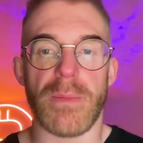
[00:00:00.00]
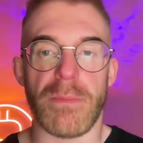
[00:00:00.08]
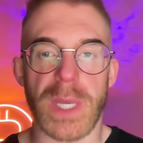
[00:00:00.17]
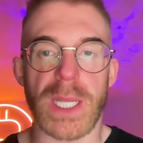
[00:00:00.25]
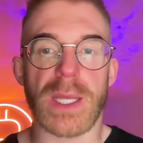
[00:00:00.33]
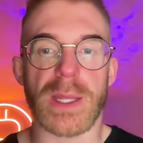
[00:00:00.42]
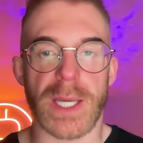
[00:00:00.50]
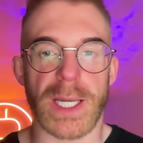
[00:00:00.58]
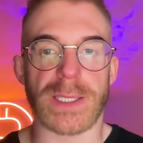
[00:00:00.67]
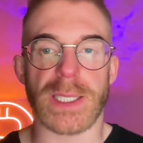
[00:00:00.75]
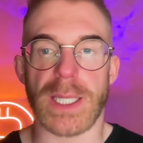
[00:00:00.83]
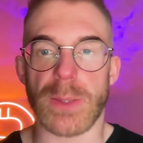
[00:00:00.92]
meaning
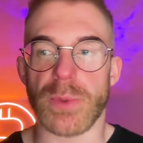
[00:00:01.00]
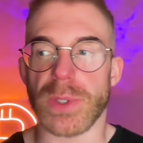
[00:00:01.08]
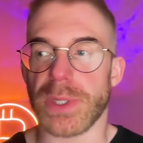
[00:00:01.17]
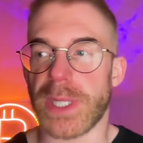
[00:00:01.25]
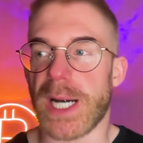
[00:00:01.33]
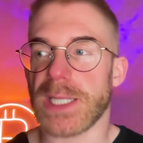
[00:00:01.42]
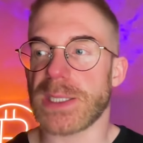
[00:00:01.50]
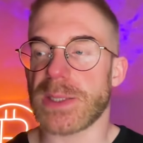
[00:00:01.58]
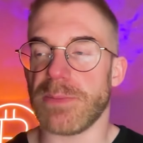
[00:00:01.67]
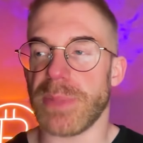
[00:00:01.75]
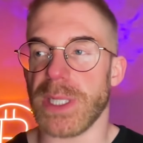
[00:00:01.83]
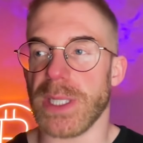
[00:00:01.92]
that it will not
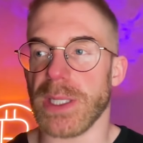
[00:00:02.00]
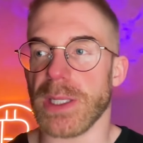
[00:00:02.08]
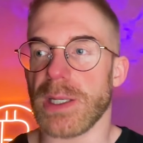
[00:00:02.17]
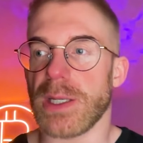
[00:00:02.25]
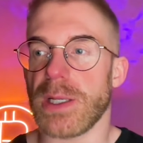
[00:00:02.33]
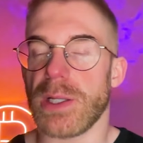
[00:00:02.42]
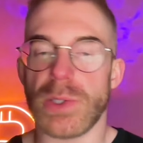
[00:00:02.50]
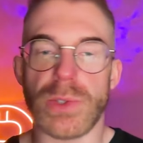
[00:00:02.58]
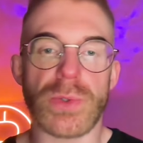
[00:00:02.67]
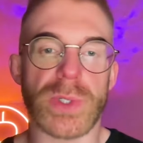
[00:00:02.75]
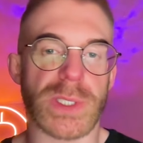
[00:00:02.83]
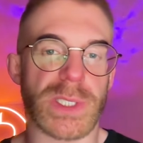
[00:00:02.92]
be
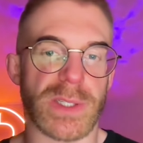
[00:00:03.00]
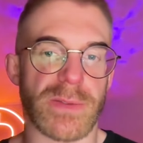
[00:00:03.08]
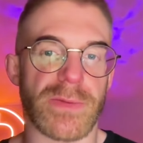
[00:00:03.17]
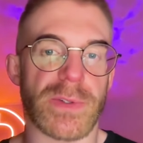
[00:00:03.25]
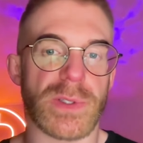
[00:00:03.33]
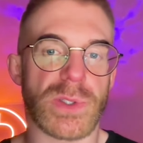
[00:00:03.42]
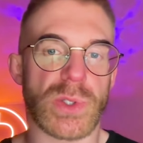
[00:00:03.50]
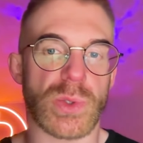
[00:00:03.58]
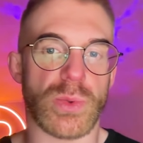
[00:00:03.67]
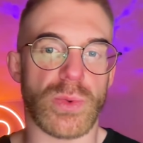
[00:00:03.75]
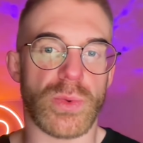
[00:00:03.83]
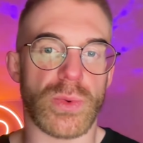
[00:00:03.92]
lucrative
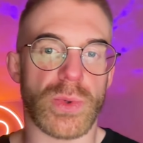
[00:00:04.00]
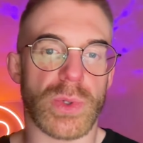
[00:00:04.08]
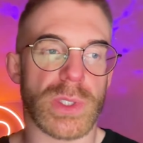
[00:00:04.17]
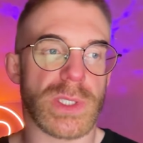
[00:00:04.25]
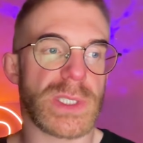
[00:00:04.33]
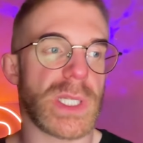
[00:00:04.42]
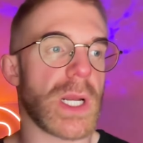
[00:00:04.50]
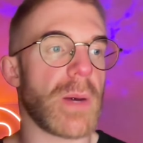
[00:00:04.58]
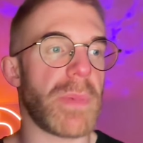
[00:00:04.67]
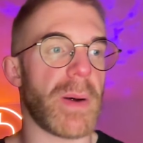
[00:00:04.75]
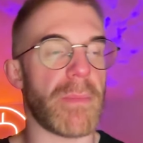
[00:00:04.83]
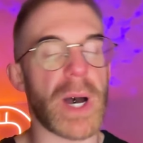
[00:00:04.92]
to set
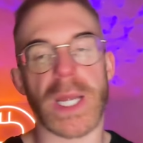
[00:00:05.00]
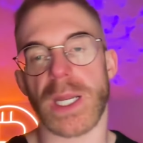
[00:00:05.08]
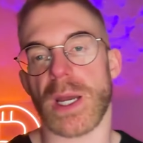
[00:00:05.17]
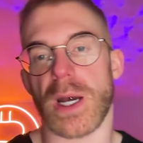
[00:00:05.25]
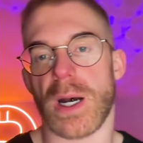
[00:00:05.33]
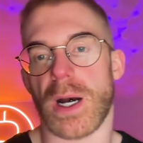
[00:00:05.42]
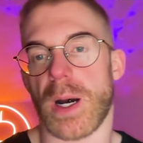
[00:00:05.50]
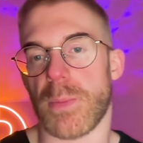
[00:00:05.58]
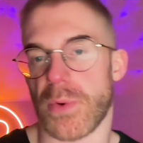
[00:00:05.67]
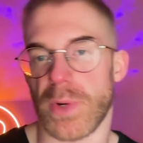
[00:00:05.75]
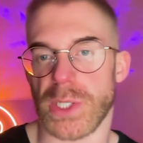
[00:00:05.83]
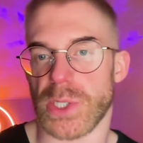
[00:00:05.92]
up a mining
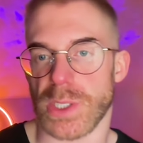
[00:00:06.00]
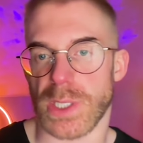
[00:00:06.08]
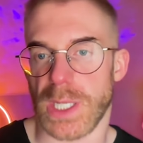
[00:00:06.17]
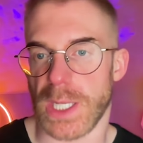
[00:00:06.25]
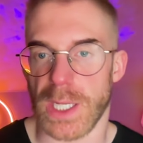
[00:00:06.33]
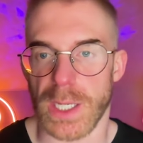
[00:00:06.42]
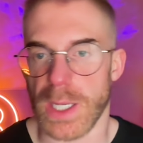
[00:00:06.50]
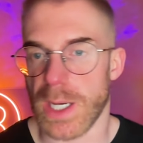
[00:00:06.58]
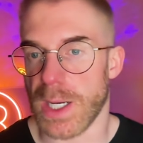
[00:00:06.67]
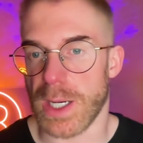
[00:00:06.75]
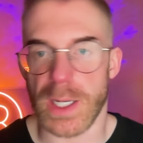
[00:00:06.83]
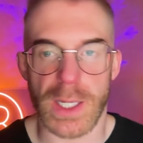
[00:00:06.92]
operation in
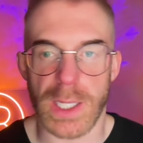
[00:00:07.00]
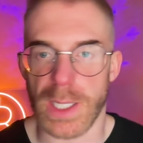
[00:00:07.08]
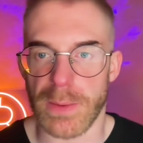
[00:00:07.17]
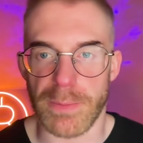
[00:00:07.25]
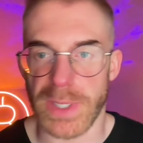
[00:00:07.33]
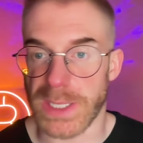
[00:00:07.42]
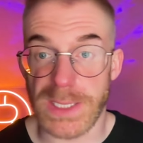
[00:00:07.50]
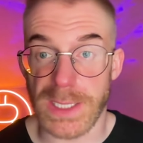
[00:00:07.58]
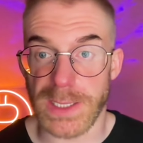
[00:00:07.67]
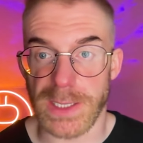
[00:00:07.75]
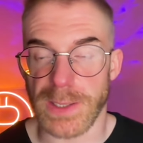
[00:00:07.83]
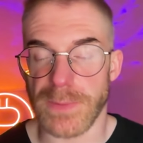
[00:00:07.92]
uh, in a big
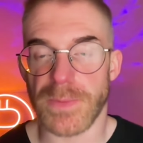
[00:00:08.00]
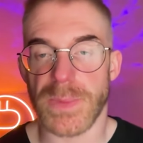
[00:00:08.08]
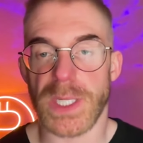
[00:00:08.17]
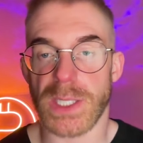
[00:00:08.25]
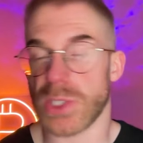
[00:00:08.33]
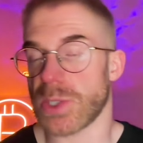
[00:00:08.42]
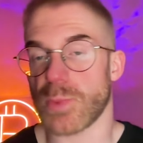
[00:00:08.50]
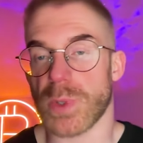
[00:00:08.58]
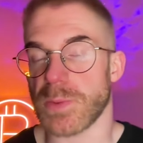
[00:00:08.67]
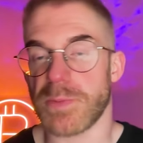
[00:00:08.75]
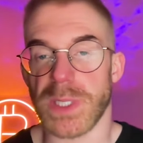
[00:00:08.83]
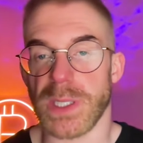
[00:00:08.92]
city. It just
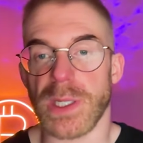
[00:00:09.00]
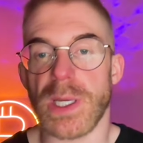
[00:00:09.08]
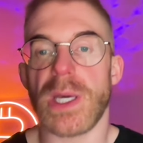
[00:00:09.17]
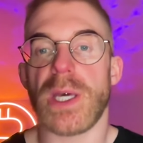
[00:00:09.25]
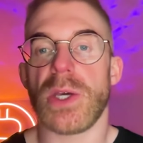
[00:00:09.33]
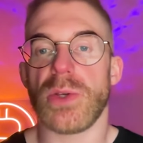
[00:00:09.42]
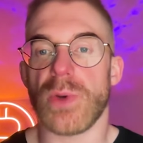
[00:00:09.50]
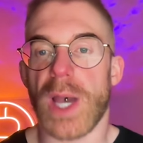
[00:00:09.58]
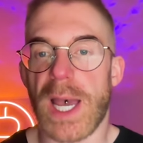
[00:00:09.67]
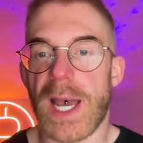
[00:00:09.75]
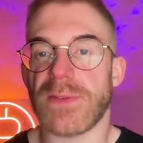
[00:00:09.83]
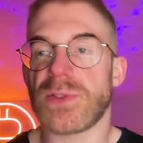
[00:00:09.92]
won't be. You
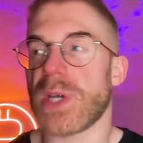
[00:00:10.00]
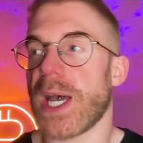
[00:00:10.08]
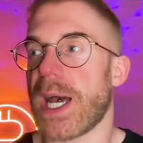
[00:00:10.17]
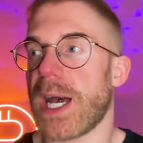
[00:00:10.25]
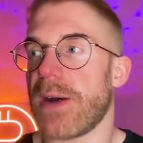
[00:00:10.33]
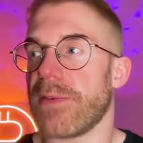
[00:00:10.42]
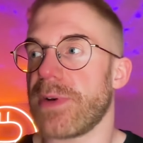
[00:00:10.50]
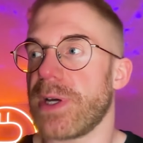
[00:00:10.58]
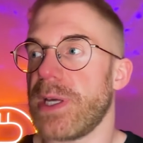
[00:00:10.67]
have to have